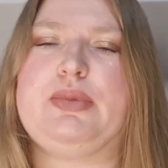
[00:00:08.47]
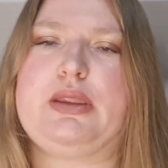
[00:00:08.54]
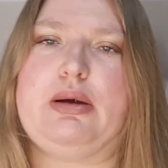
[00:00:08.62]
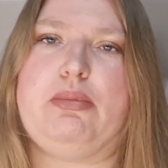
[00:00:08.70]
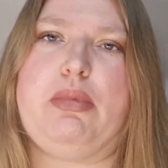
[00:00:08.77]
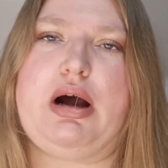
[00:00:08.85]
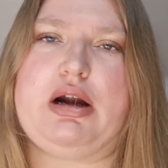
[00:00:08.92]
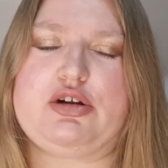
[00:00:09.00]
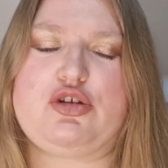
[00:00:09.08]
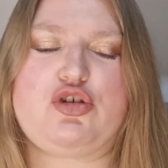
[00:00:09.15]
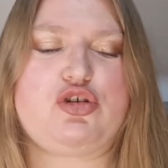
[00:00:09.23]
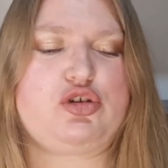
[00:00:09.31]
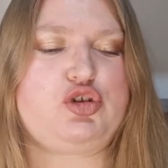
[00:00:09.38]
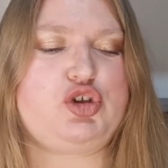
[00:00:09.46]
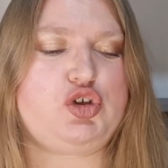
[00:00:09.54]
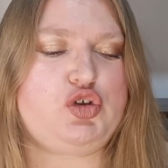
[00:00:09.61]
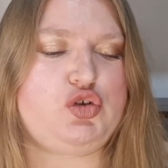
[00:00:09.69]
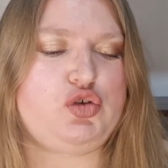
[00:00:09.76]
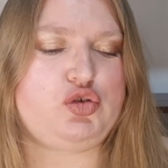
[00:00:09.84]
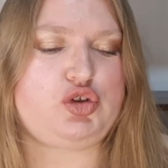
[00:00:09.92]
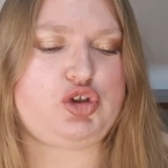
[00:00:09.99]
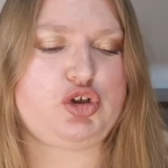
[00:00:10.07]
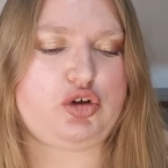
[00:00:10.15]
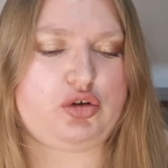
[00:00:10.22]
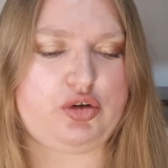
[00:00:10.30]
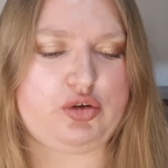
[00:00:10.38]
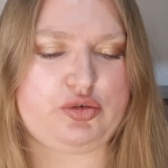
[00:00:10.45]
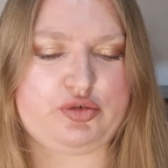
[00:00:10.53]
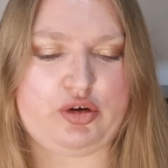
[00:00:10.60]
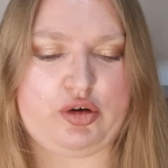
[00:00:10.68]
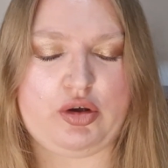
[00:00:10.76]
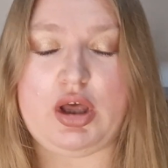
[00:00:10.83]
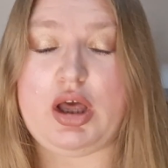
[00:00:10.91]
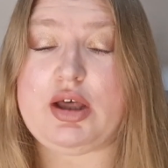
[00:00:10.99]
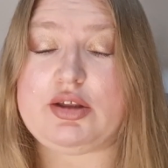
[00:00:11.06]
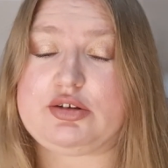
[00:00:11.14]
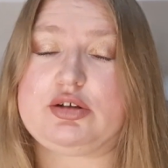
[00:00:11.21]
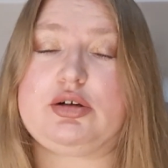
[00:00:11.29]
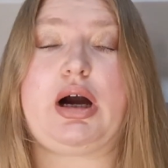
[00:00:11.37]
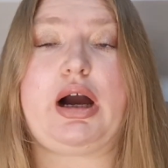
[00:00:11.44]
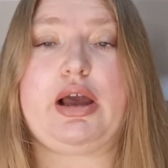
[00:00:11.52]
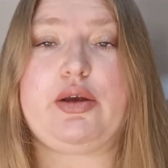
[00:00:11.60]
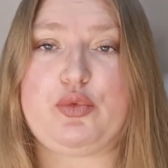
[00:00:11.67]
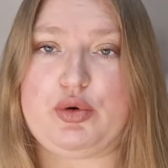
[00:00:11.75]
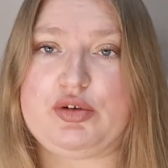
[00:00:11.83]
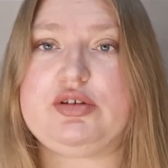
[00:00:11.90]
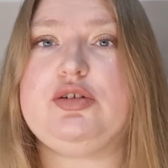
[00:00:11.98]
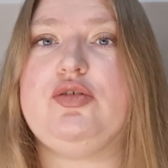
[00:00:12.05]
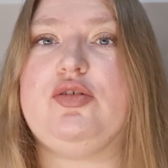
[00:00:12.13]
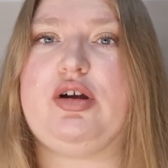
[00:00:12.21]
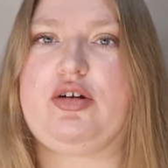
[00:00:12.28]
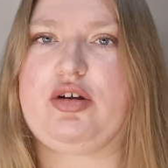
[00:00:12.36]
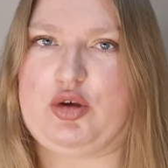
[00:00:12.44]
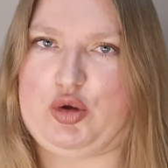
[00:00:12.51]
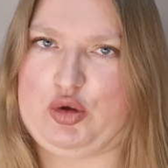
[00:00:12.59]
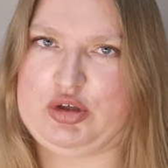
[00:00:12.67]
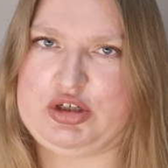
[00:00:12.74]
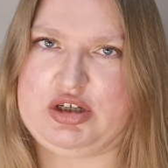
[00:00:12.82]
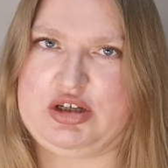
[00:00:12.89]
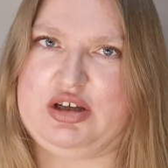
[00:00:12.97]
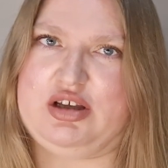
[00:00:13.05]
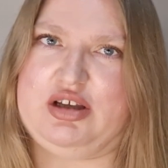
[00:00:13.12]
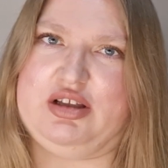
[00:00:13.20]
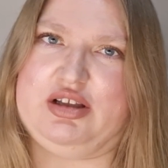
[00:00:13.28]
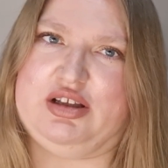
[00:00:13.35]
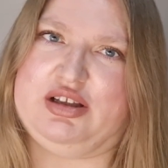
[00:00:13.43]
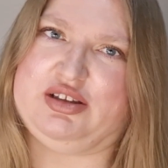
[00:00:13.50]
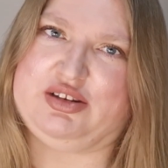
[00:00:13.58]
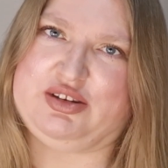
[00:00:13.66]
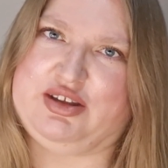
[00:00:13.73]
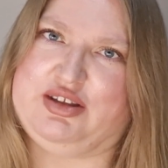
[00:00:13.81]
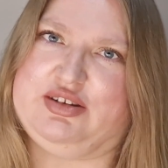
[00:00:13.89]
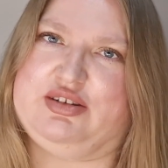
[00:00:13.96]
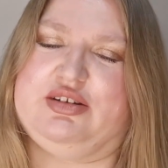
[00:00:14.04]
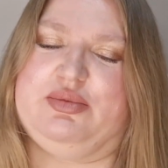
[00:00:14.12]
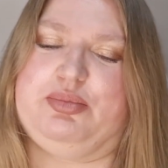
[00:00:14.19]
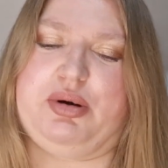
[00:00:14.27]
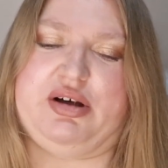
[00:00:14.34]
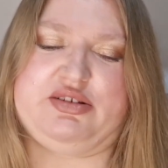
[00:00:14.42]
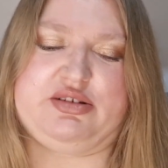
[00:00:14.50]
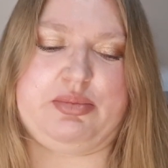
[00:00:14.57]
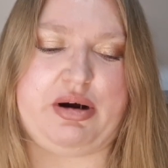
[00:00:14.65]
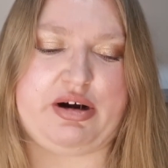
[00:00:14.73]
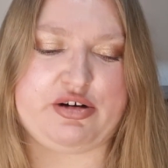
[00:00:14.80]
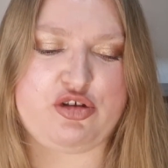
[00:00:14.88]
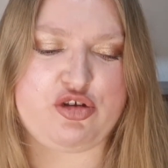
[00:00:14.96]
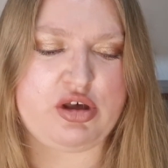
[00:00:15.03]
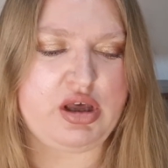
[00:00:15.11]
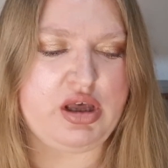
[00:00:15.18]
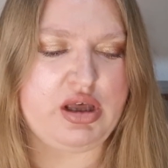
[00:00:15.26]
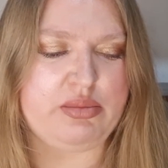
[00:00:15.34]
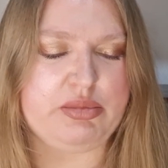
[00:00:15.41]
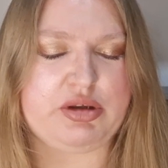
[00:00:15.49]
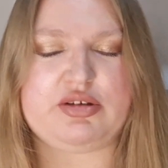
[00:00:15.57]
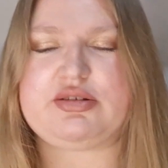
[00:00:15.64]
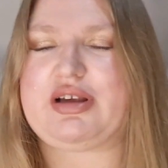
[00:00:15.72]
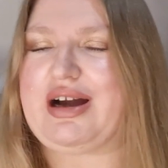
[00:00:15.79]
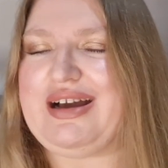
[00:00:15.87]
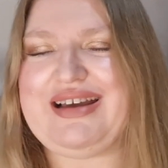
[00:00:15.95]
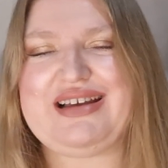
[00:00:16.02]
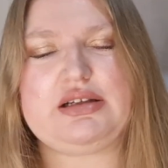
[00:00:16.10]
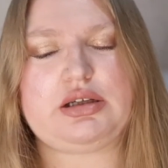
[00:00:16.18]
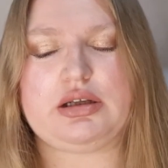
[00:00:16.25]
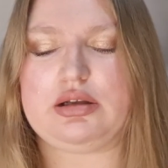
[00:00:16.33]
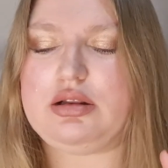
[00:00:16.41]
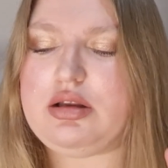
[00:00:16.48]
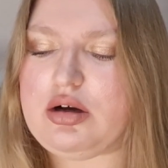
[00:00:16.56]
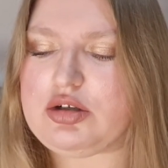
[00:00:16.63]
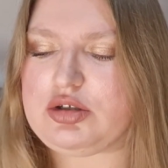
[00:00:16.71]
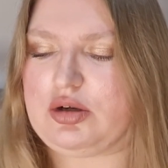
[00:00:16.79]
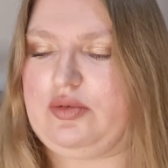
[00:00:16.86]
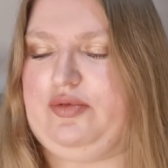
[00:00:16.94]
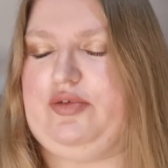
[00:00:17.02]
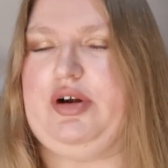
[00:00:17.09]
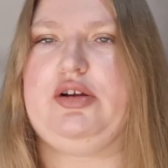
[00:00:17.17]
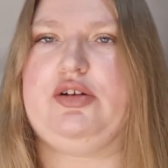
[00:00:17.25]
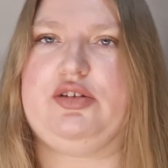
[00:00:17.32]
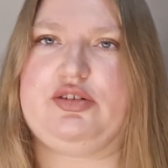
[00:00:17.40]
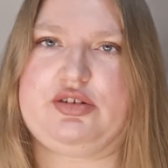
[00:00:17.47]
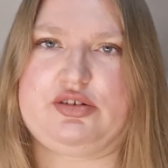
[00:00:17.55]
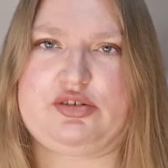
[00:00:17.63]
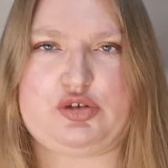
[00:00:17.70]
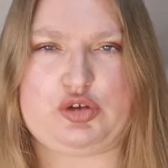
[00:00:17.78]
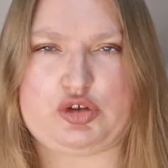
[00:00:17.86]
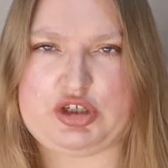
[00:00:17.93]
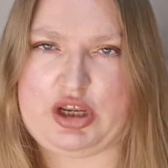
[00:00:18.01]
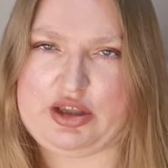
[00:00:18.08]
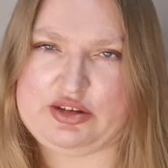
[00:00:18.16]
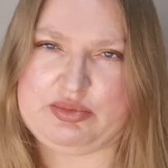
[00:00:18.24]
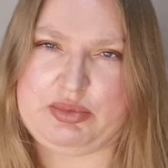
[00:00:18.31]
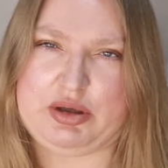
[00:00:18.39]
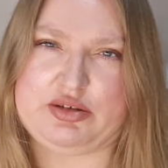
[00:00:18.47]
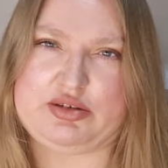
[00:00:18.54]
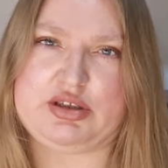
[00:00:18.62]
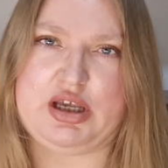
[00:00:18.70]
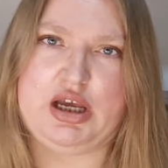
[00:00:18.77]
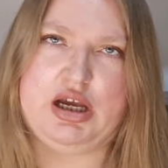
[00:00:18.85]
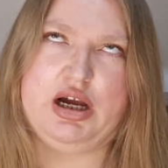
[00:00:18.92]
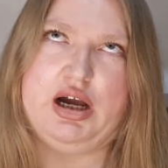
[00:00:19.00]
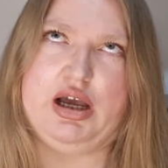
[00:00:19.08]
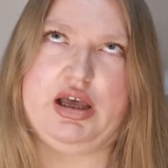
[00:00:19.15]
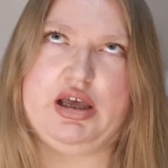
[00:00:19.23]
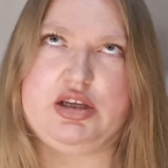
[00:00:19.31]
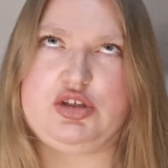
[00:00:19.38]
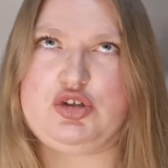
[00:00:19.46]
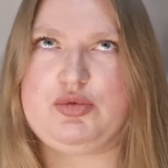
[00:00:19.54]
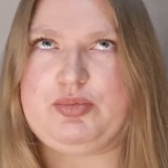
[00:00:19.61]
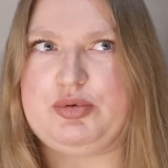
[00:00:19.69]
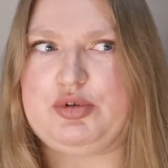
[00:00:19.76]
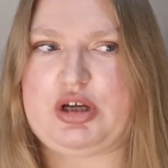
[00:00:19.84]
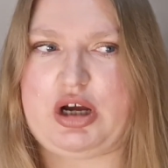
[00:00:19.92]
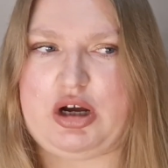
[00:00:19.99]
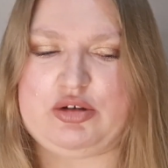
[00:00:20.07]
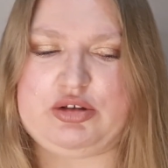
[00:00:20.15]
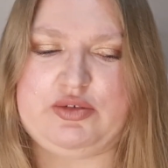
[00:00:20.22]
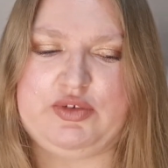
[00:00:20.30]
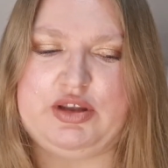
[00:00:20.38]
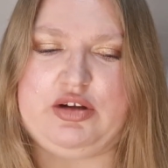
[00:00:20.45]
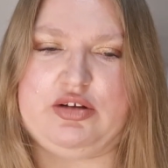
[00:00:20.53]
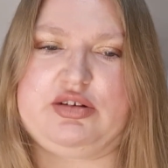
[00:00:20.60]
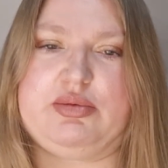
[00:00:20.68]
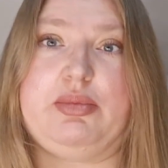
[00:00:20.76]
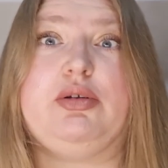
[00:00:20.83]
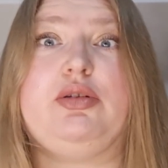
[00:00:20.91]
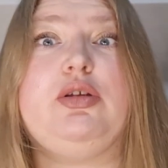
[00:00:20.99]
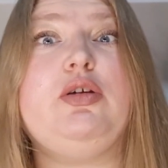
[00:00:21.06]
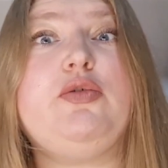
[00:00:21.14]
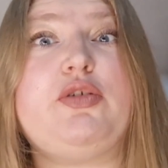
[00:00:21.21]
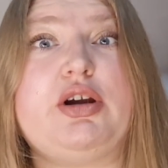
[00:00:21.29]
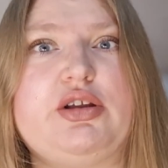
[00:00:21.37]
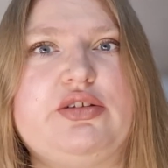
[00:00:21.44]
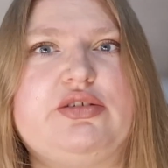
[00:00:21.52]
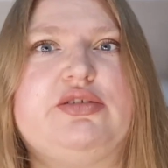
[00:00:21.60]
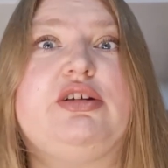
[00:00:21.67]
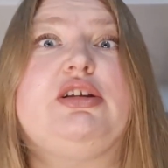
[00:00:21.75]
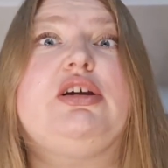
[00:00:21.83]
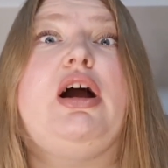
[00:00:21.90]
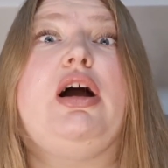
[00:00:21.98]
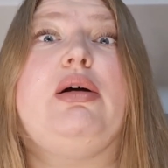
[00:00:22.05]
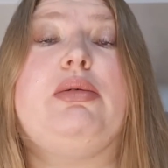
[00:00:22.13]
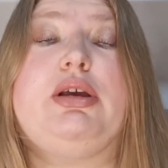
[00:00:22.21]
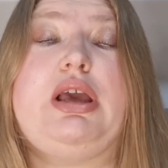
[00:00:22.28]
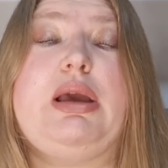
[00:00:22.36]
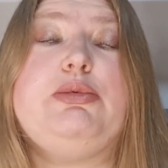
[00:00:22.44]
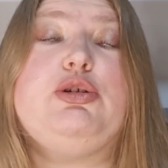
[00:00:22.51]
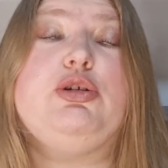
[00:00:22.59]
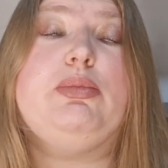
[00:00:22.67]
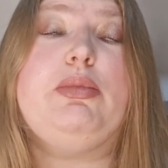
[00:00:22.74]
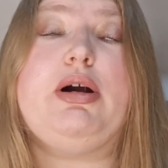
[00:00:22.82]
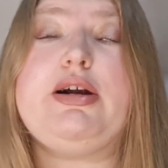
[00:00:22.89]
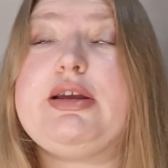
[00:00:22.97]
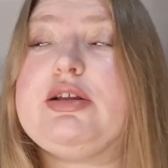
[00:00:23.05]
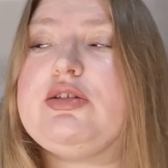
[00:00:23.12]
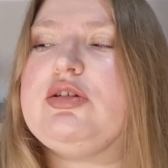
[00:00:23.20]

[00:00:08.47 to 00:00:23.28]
March to talk you through. So I wasn't very good this past March because I had a lot of fragrances to test because I had to put out the videos about new fragrances that came to the market.